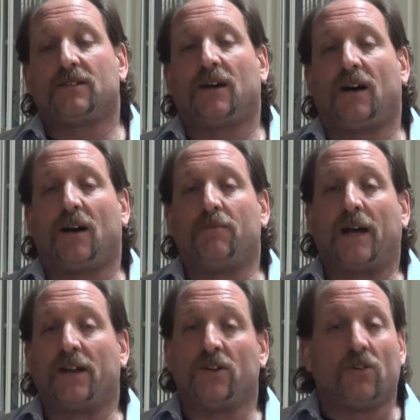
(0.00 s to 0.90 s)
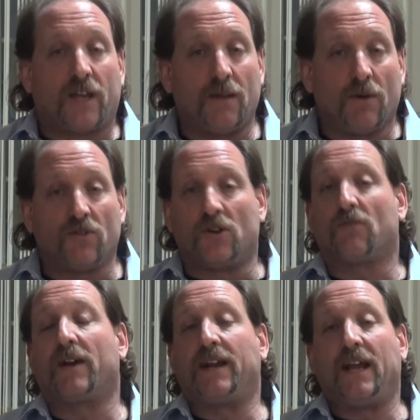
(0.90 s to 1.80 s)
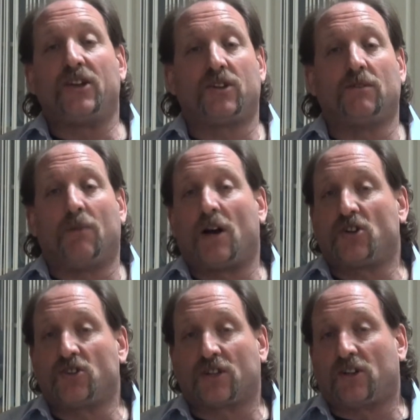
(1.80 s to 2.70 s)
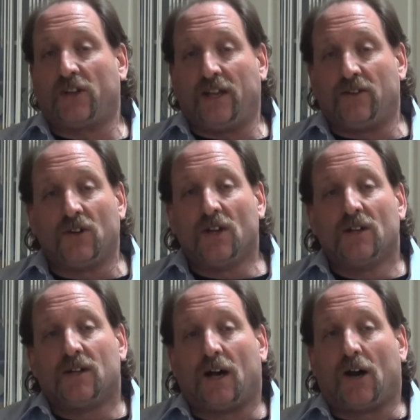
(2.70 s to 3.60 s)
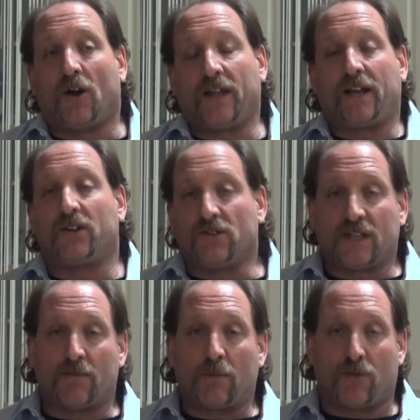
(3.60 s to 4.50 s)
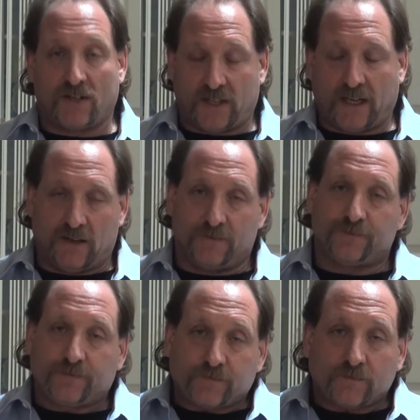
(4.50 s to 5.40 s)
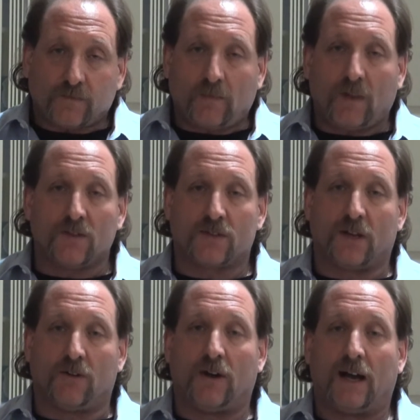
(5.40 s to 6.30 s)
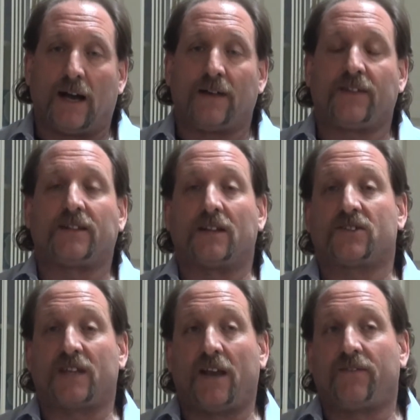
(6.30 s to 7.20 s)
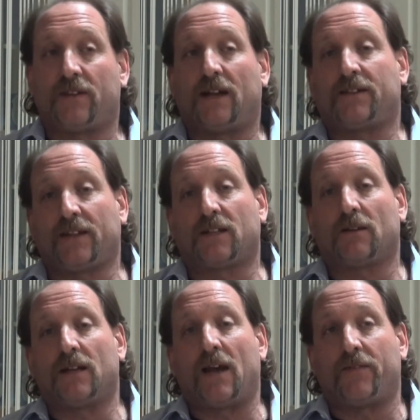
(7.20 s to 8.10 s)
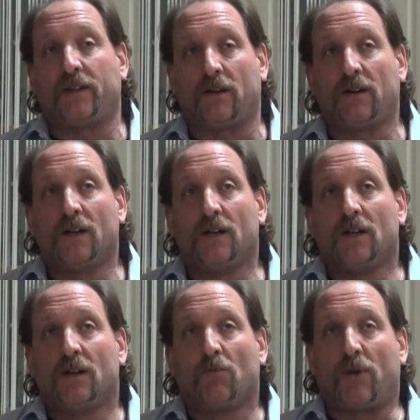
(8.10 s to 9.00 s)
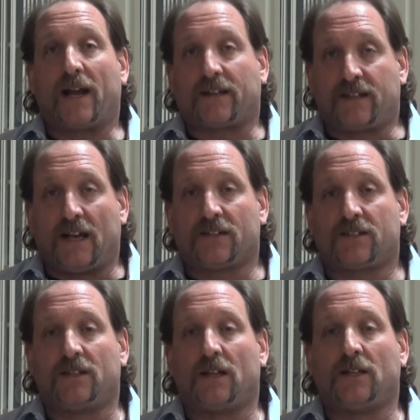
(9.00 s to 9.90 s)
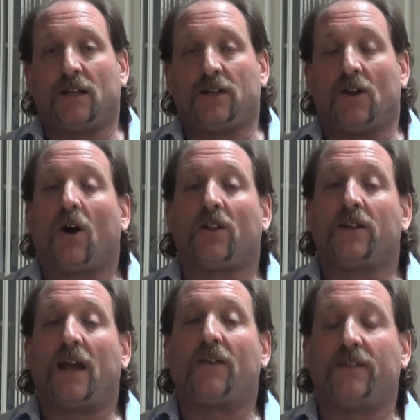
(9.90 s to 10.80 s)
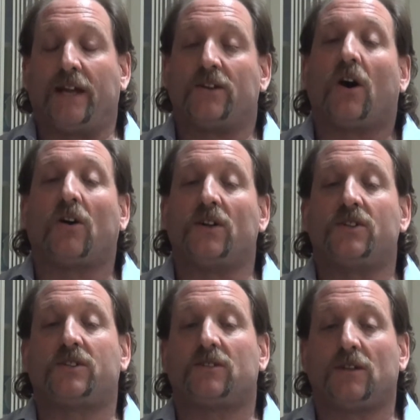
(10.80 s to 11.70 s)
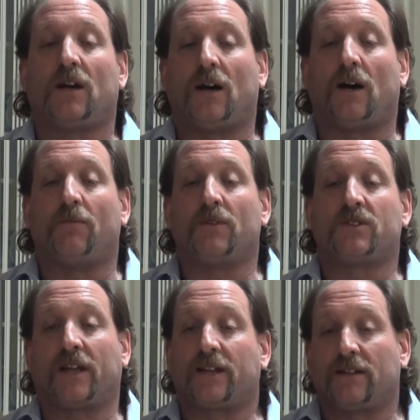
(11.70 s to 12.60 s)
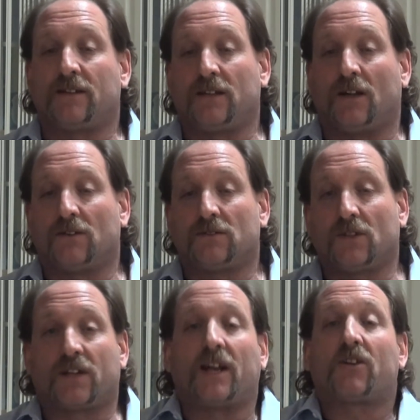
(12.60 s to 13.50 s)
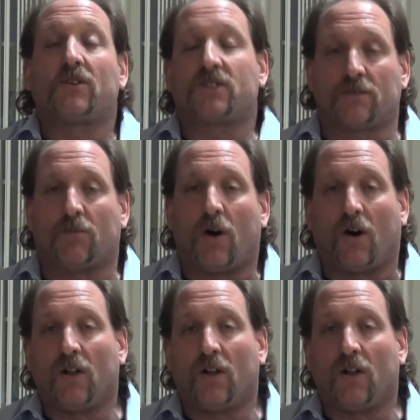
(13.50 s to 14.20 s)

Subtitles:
I had no chemo, no radiation, margins are clean. All I had to do was have my prostate out. So I think that saved, having the BRCA test and having that knowledge is like looking at a crystal ball.